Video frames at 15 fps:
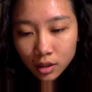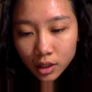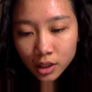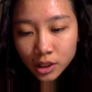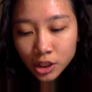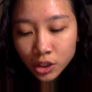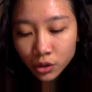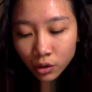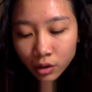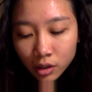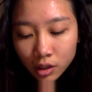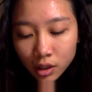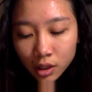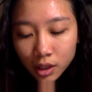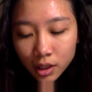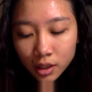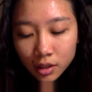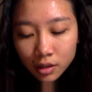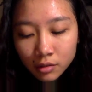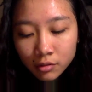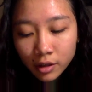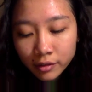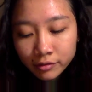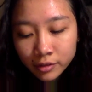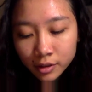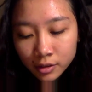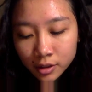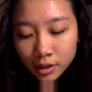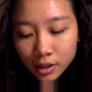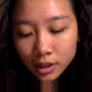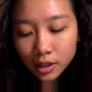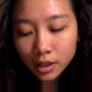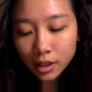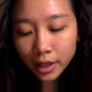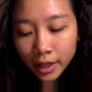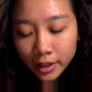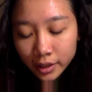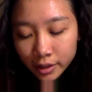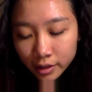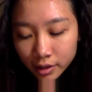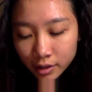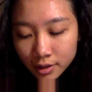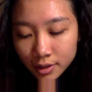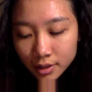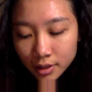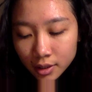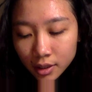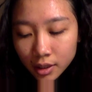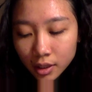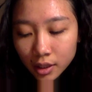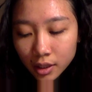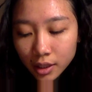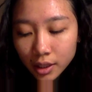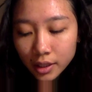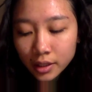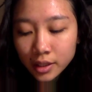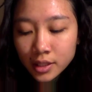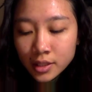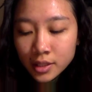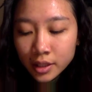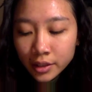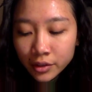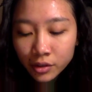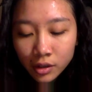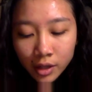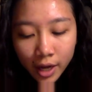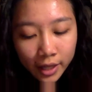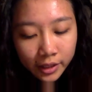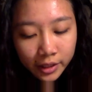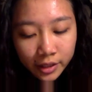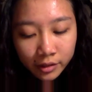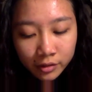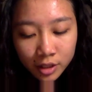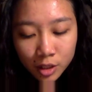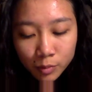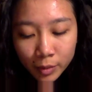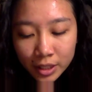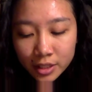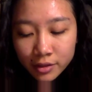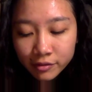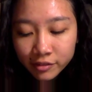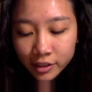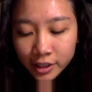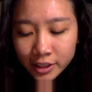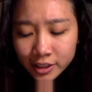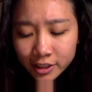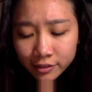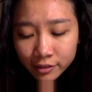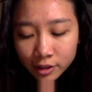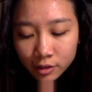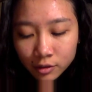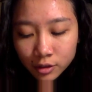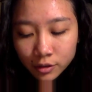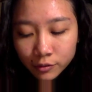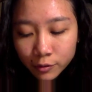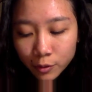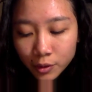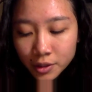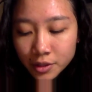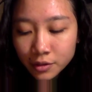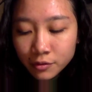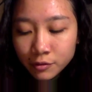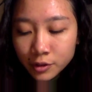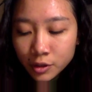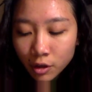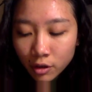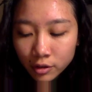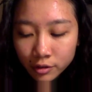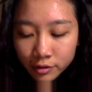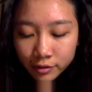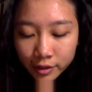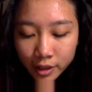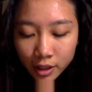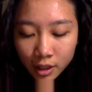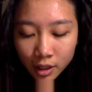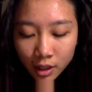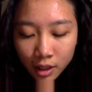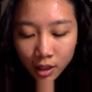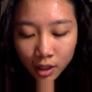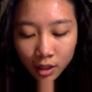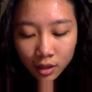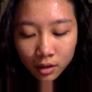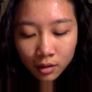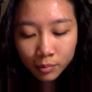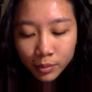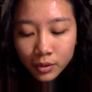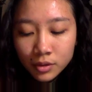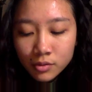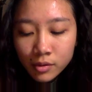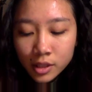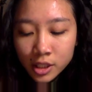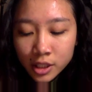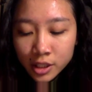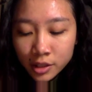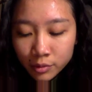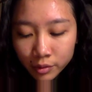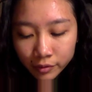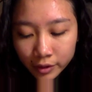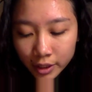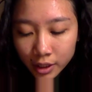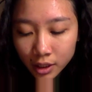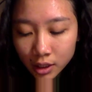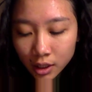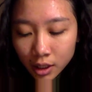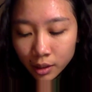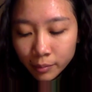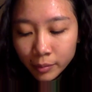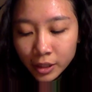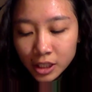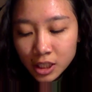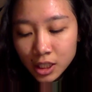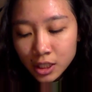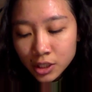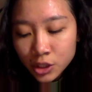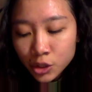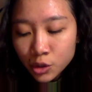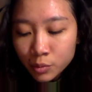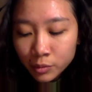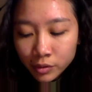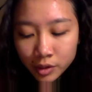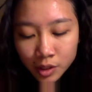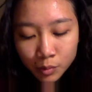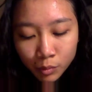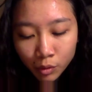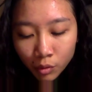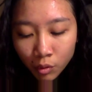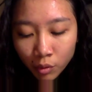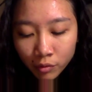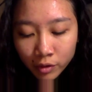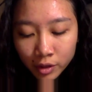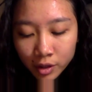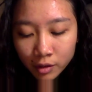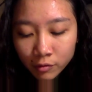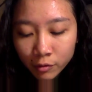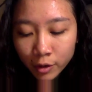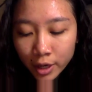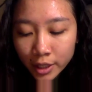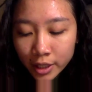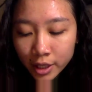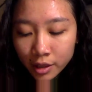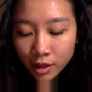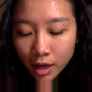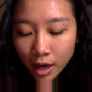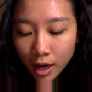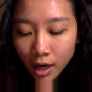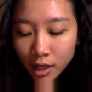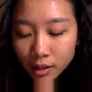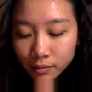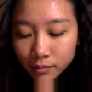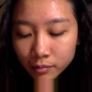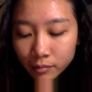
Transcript: In short, the referent adheres, and this singular adherence makes it very difficult to focus on photography. The books which deal with it, much less numerous moreover than for any other art,